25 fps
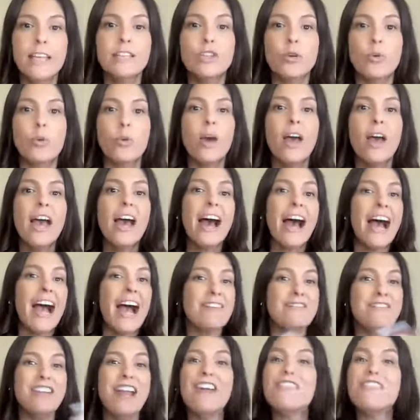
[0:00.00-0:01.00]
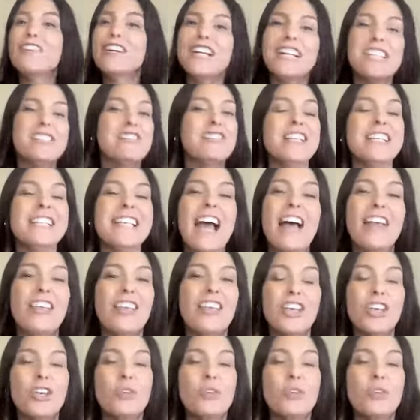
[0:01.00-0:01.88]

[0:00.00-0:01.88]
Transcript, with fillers: So, I'm never going to be telling